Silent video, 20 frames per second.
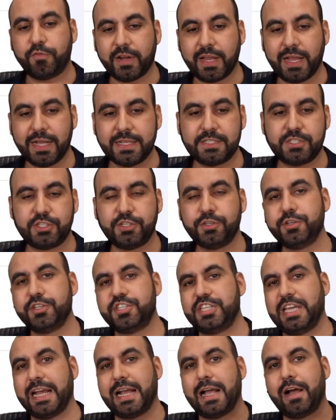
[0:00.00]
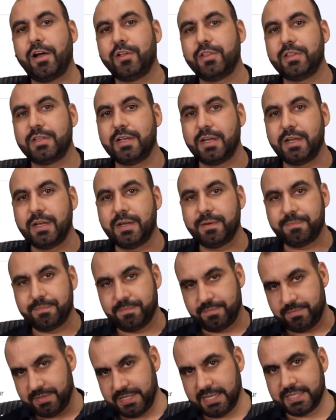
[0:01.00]
forget to check out the
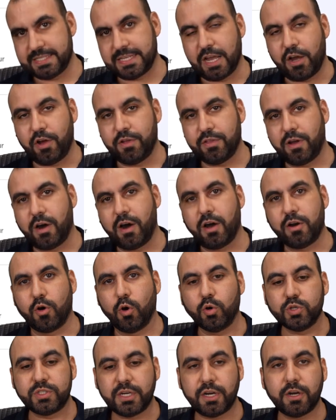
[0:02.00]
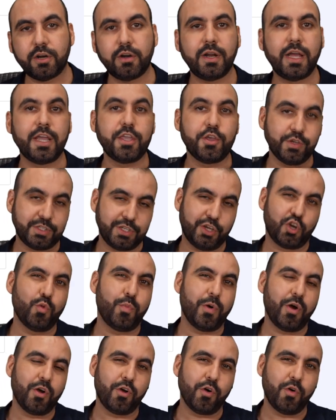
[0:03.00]
discount on Hostinger and use the
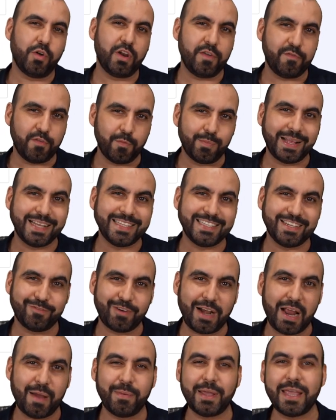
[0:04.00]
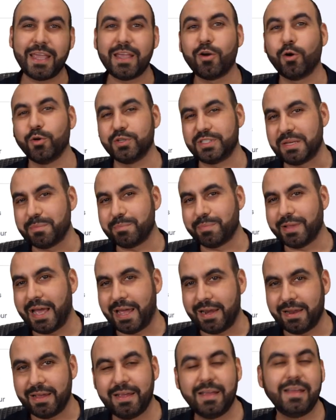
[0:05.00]
coupon code if you plan to grab a hosting plan.
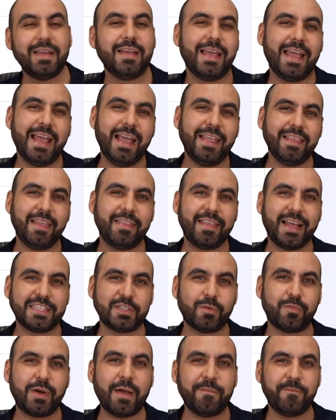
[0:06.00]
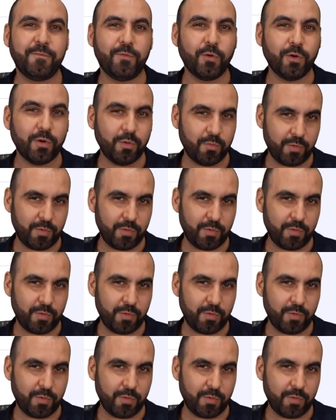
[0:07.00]
And that's a wrap for